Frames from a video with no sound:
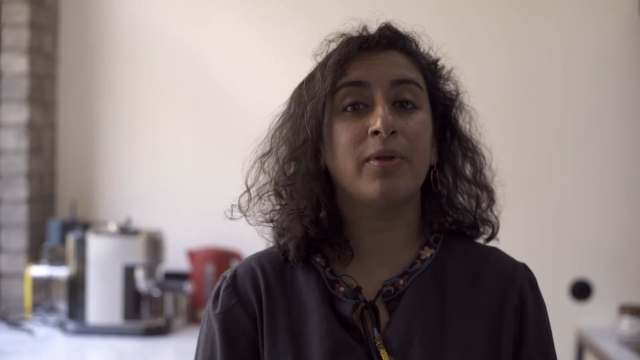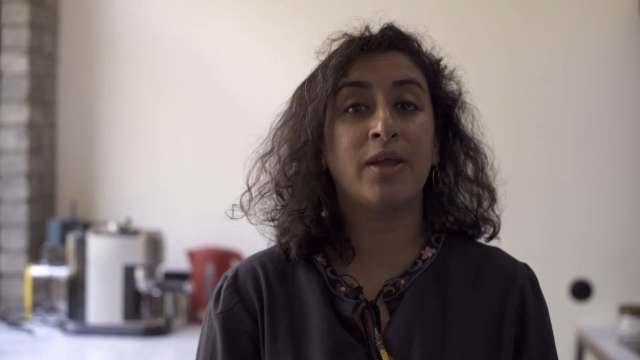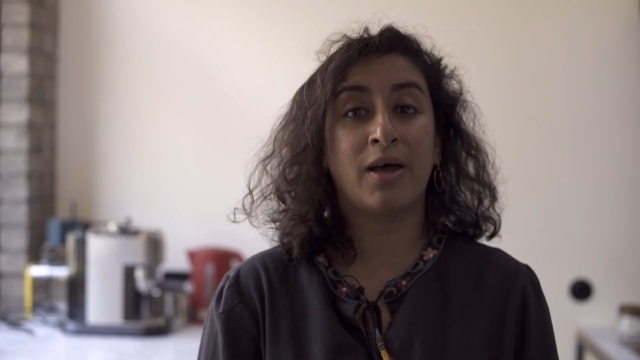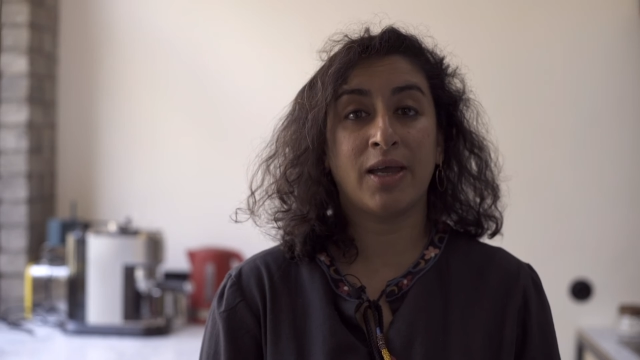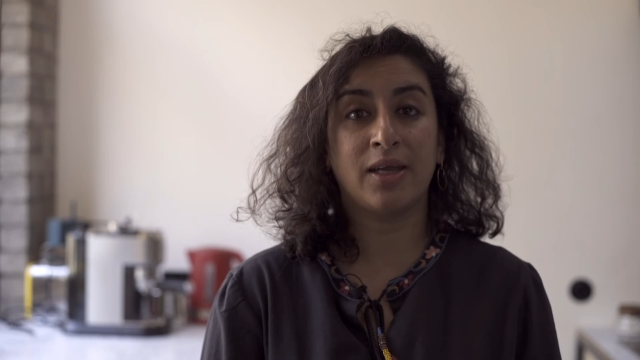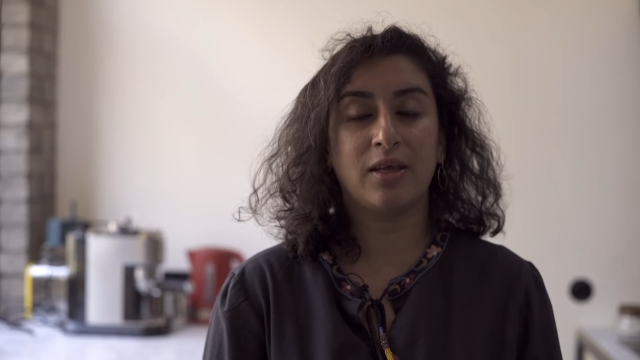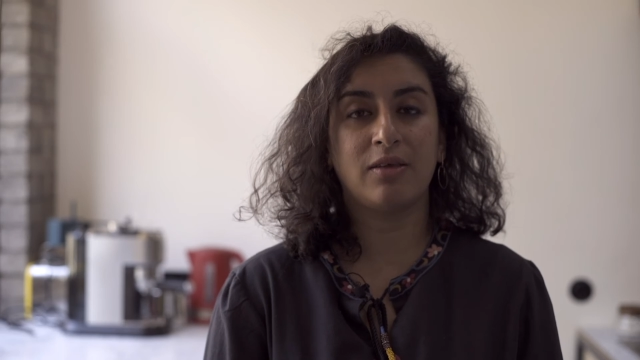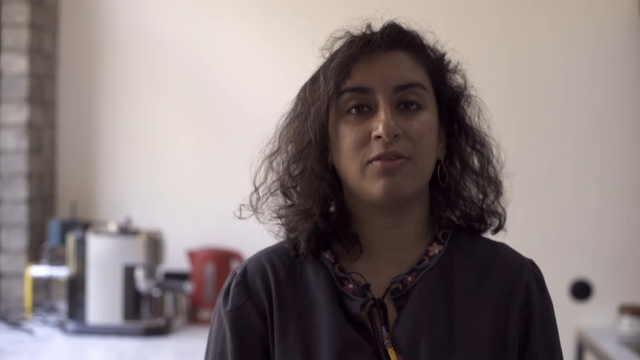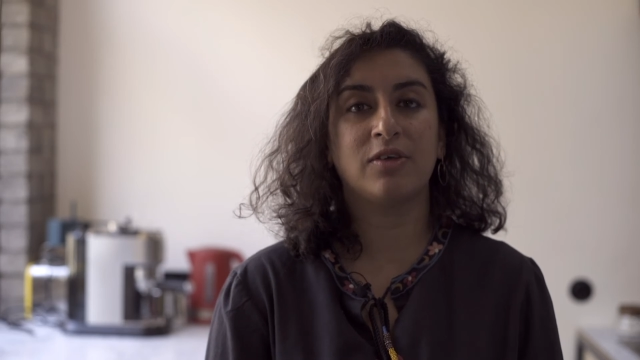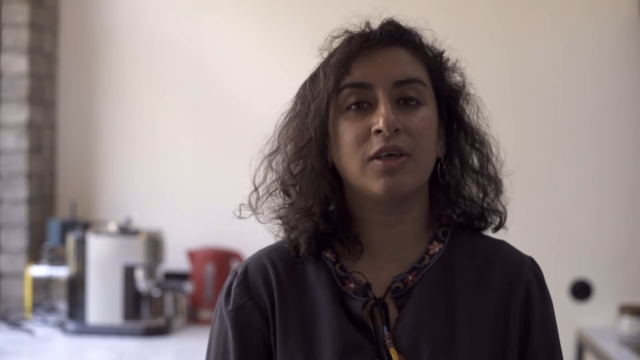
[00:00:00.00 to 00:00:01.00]
9
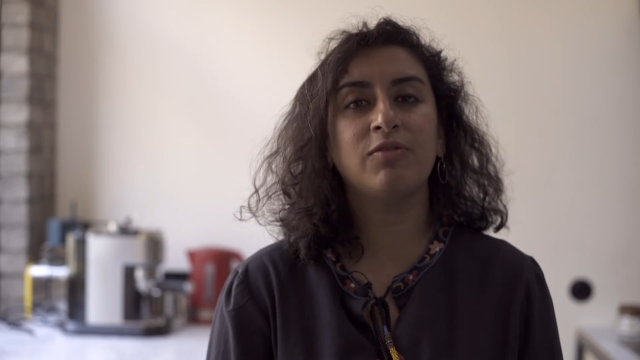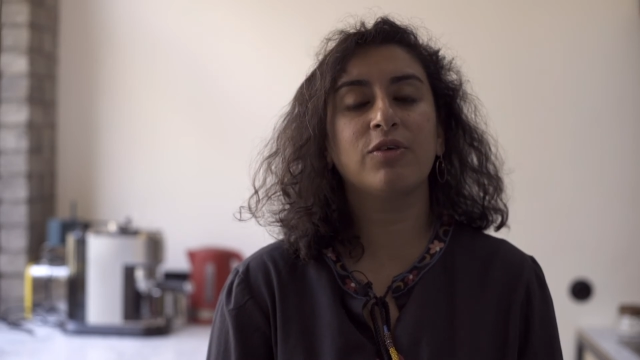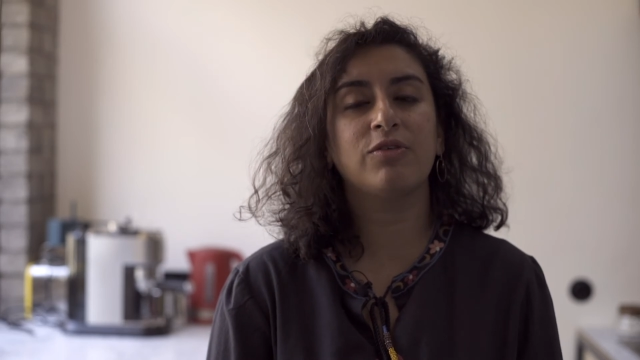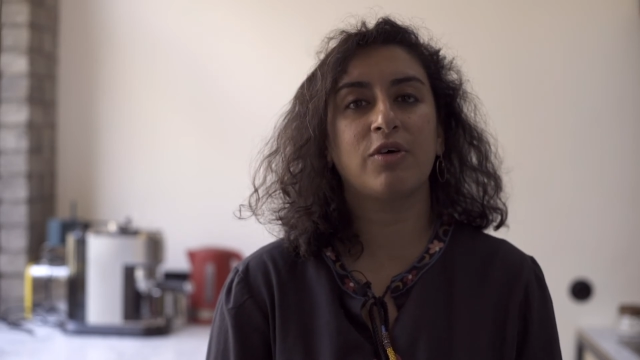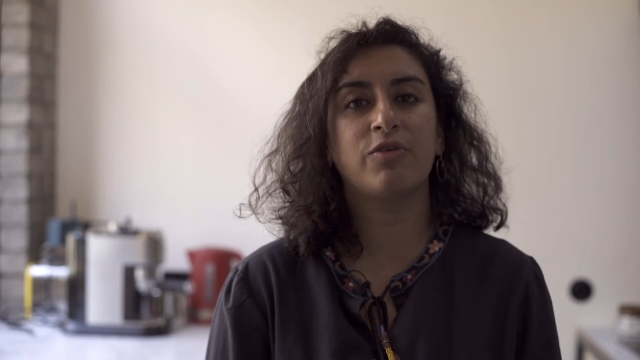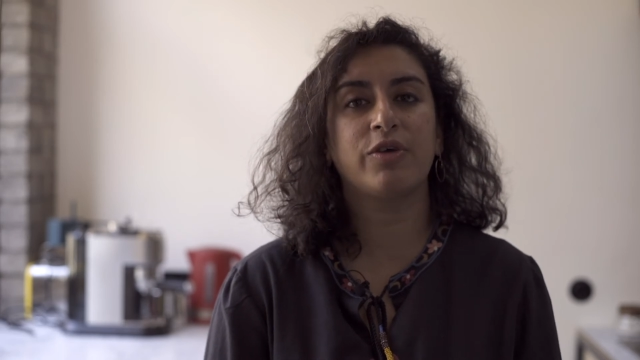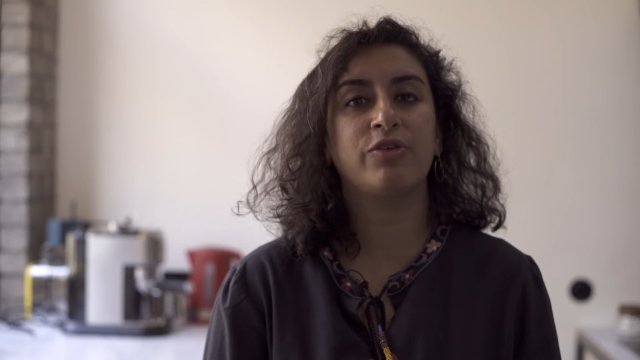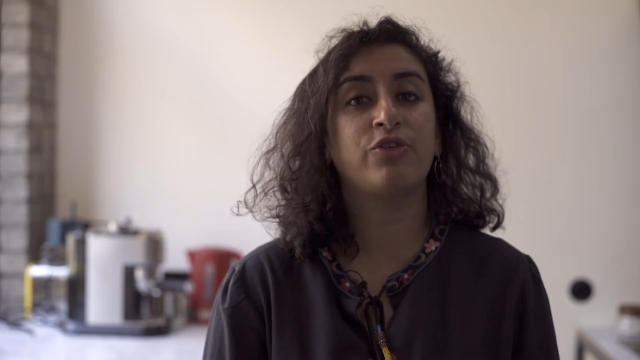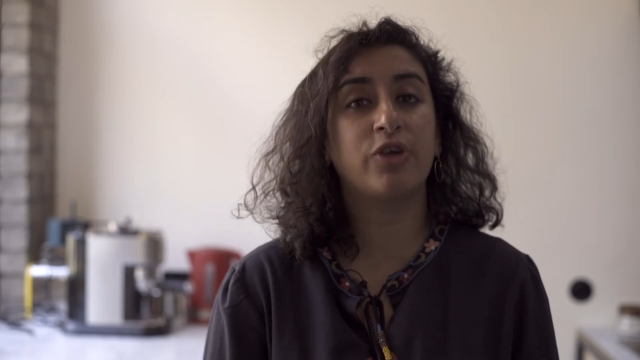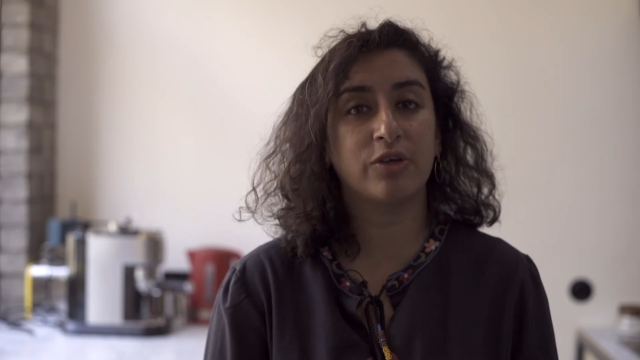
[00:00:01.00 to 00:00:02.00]
is to give yourself a
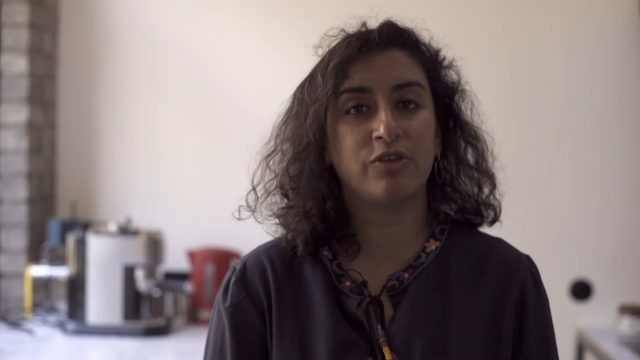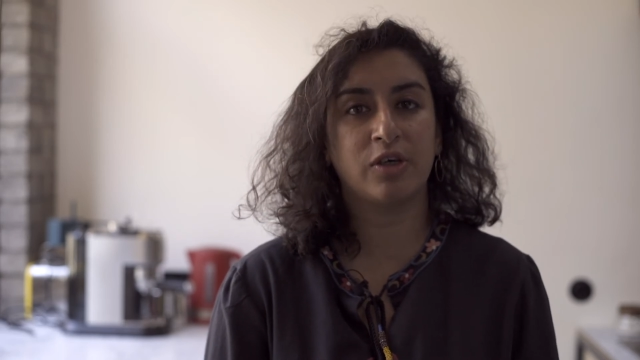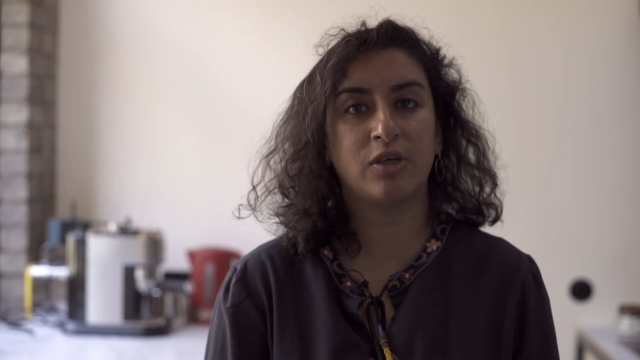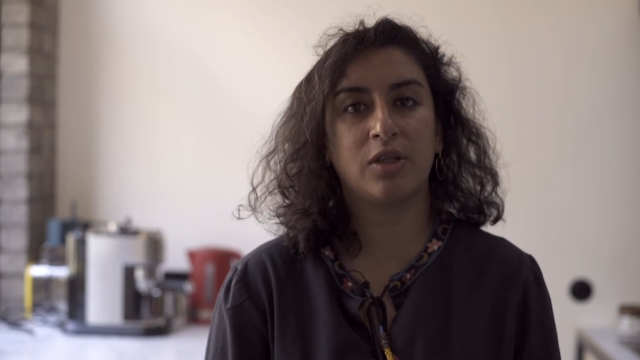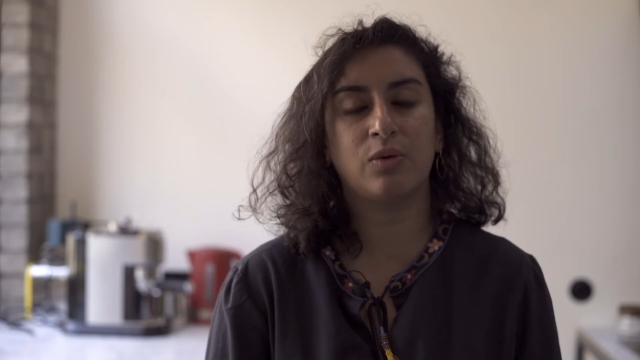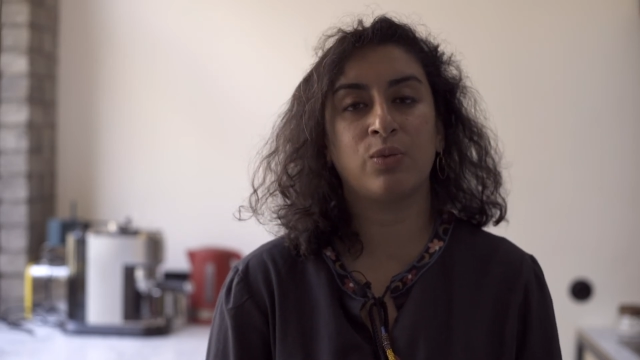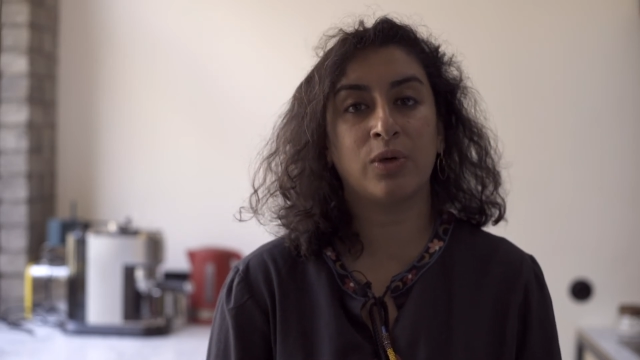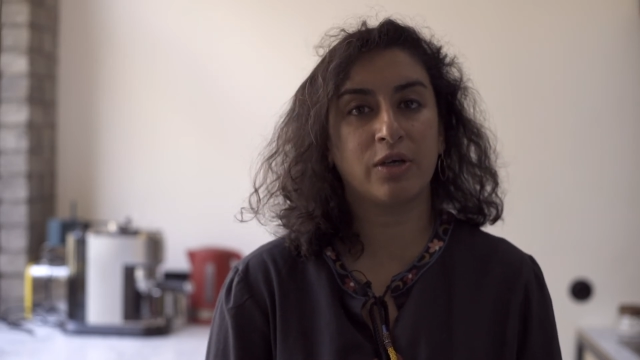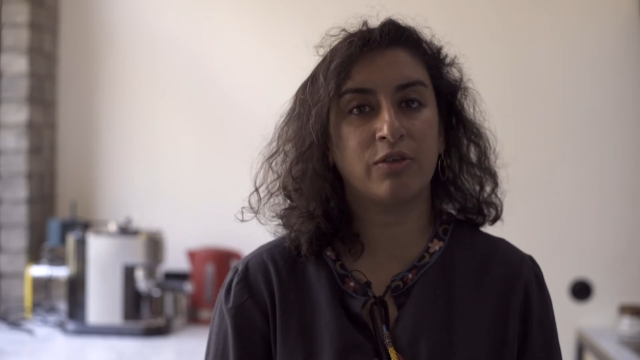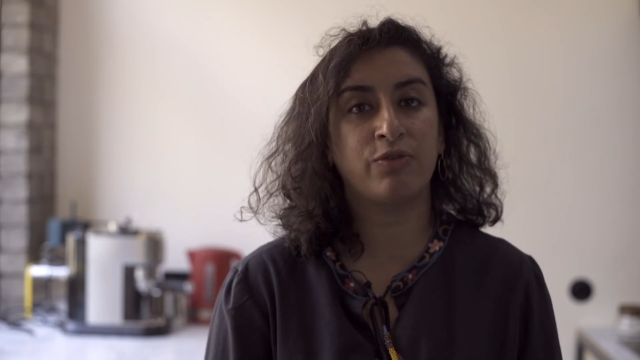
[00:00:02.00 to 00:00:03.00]
structure that
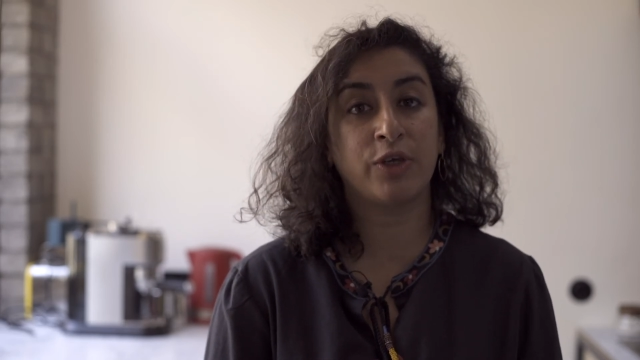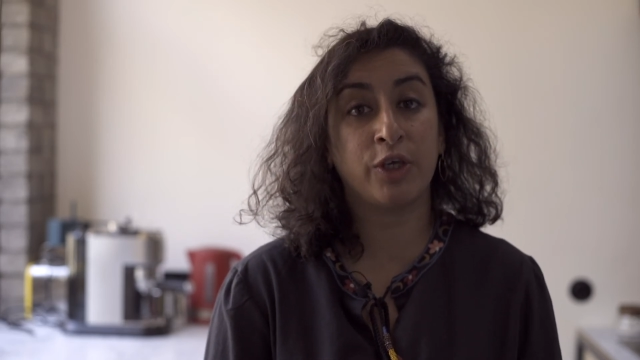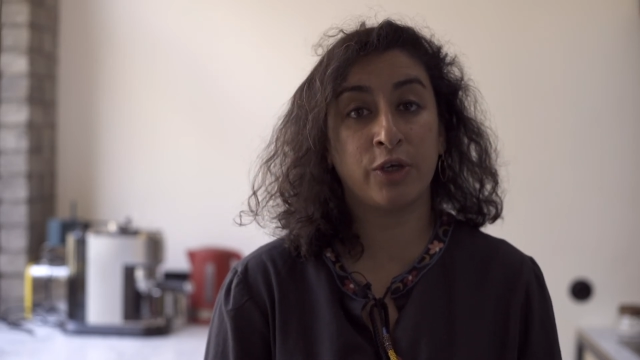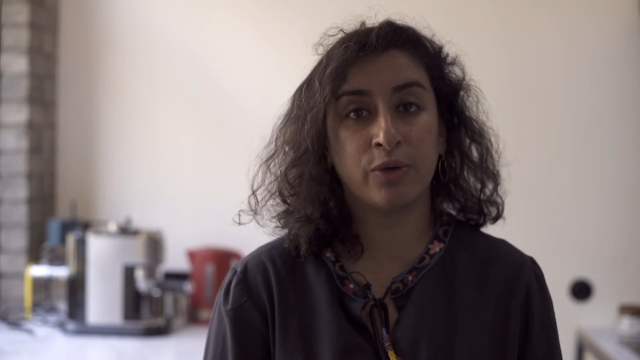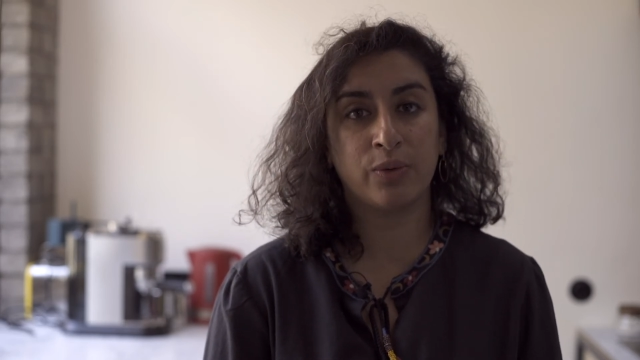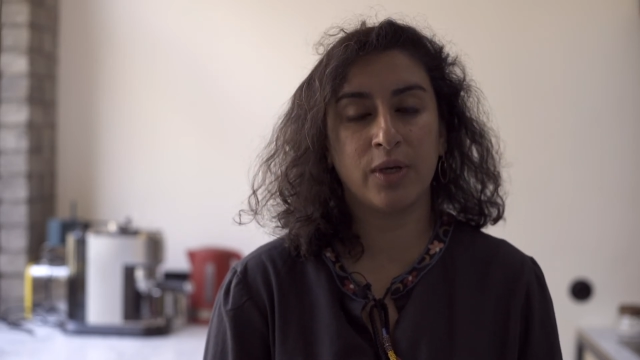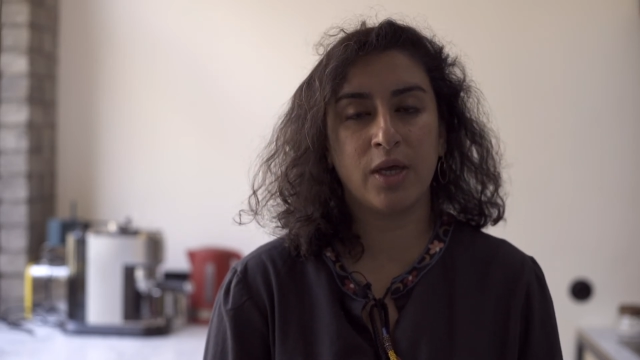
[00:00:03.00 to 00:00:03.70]
works for you.